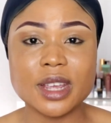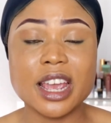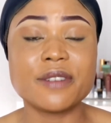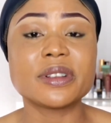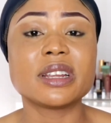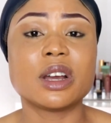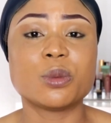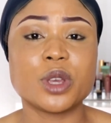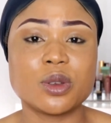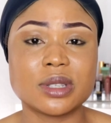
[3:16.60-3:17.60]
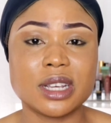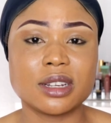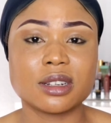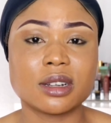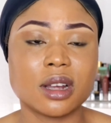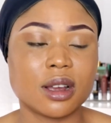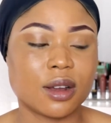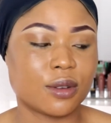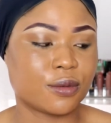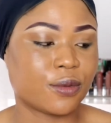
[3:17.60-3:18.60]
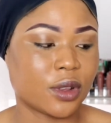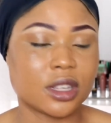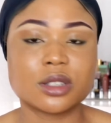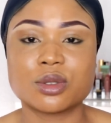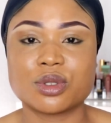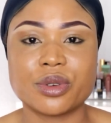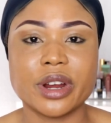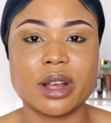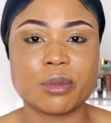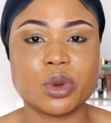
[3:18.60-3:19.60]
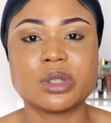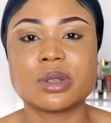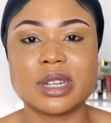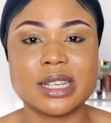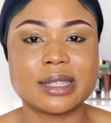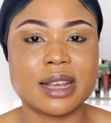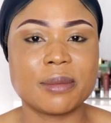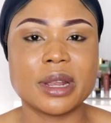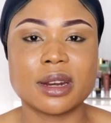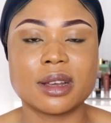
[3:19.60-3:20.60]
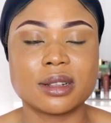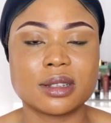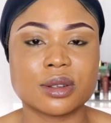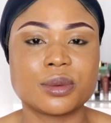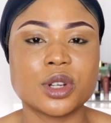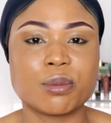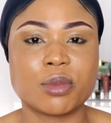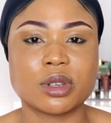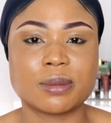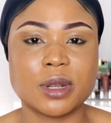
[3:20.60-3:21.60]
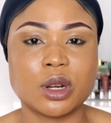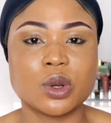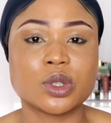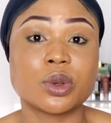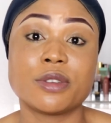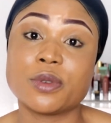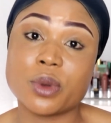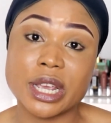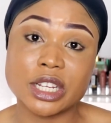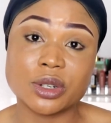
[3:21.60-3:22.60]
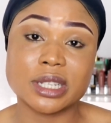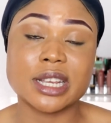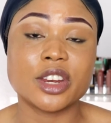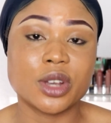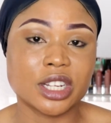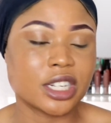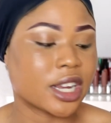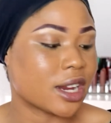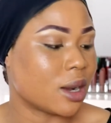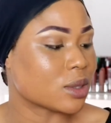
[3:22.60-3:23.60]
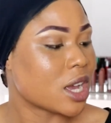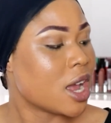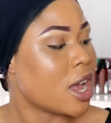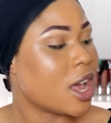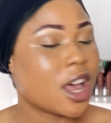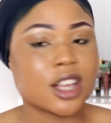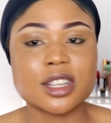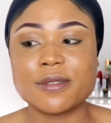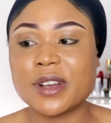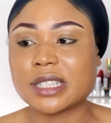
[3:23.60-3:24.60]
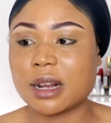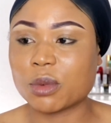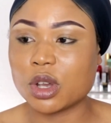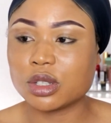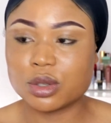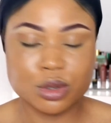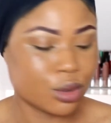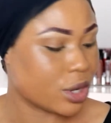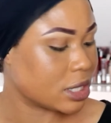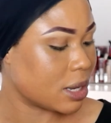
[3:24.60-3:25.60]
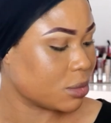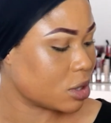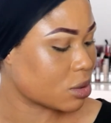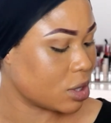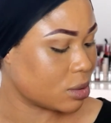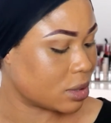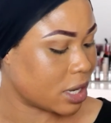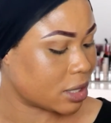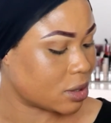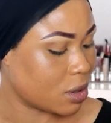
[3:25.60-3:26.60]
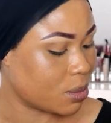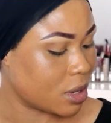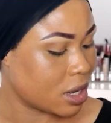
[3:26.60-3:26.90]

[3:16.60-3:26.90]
Everything I'll be using for this tutorial, I'm going to list them in the description box below, so if you are interested you can check it out. So the first thing I'm going to do is I'm just going to take some